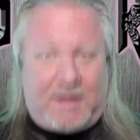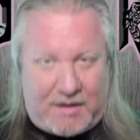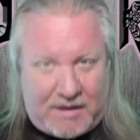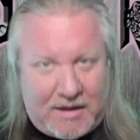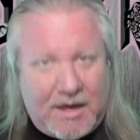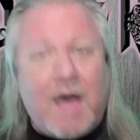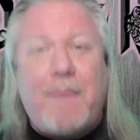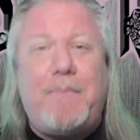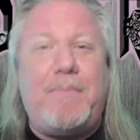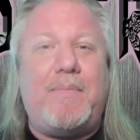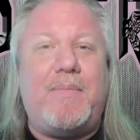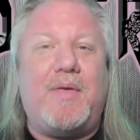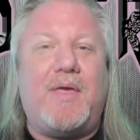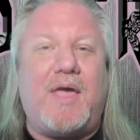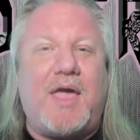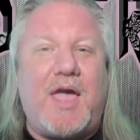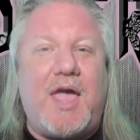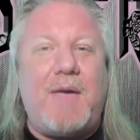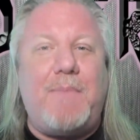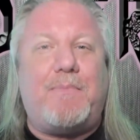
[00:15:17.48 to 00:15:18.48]
Yep,
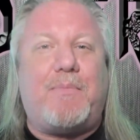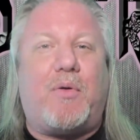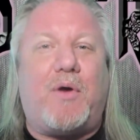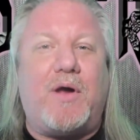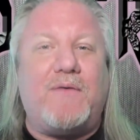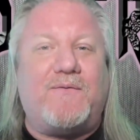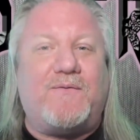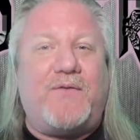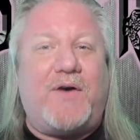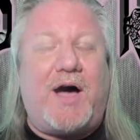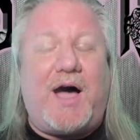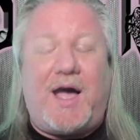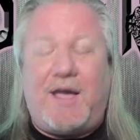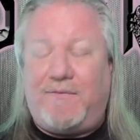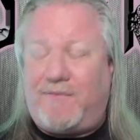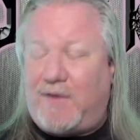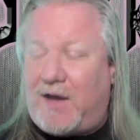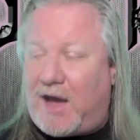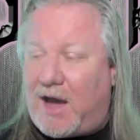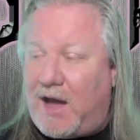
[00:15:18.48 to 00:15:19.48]

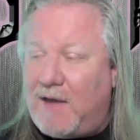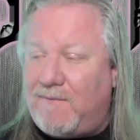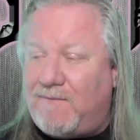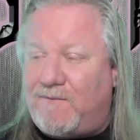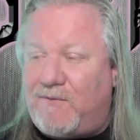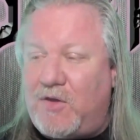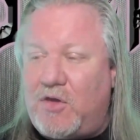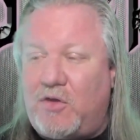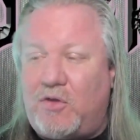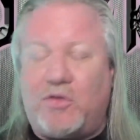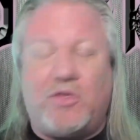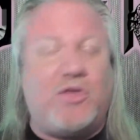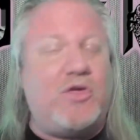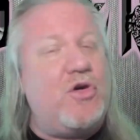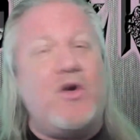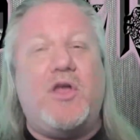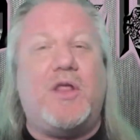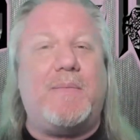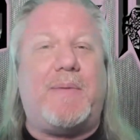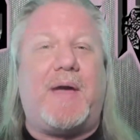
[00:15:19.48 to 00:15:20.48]
8.5. I feel
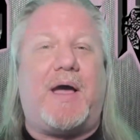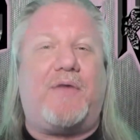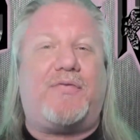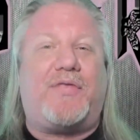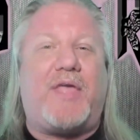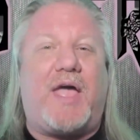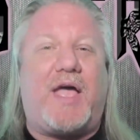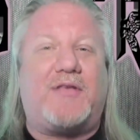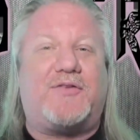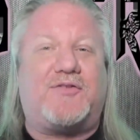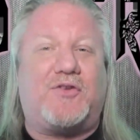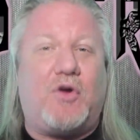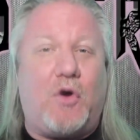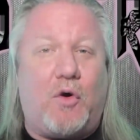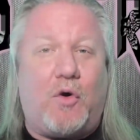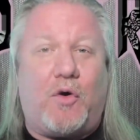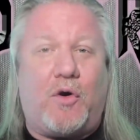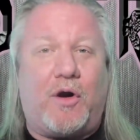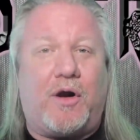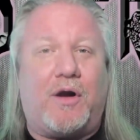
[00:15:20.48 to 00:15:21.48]
good about that
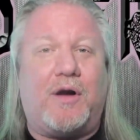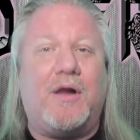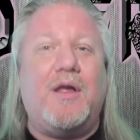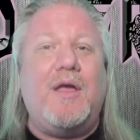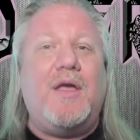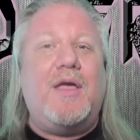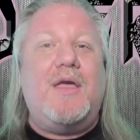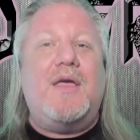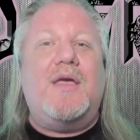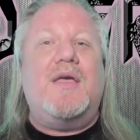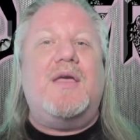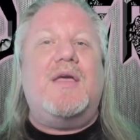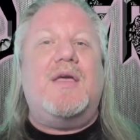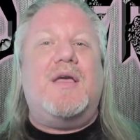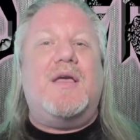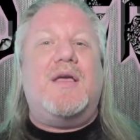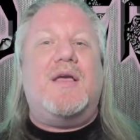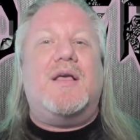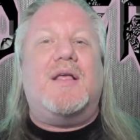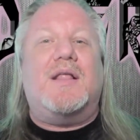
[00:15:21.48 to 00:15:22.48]
score.
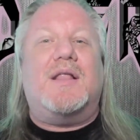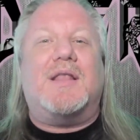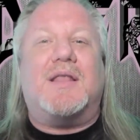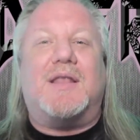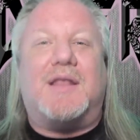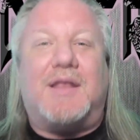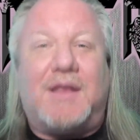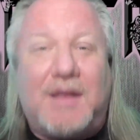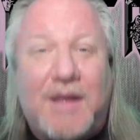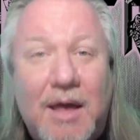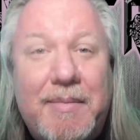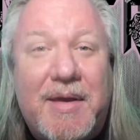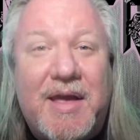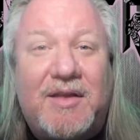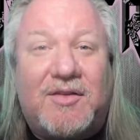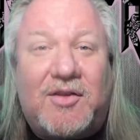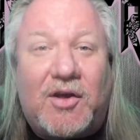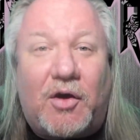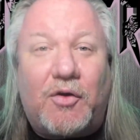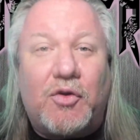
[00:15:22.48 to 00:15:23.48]
Let
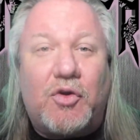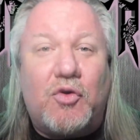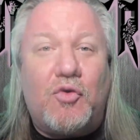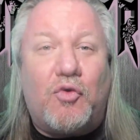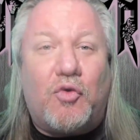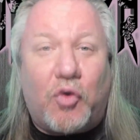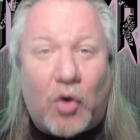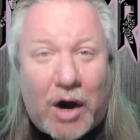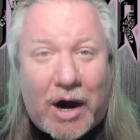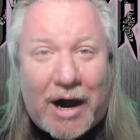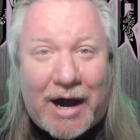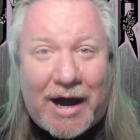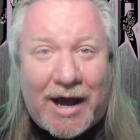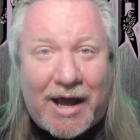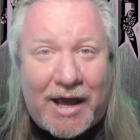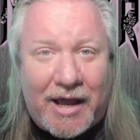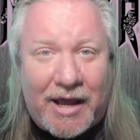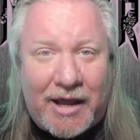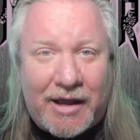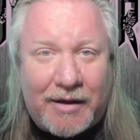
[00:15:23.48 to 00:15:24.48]
me tell you
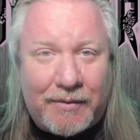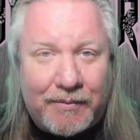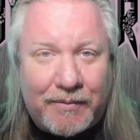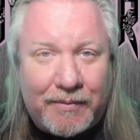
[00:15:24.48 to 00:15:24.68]
why.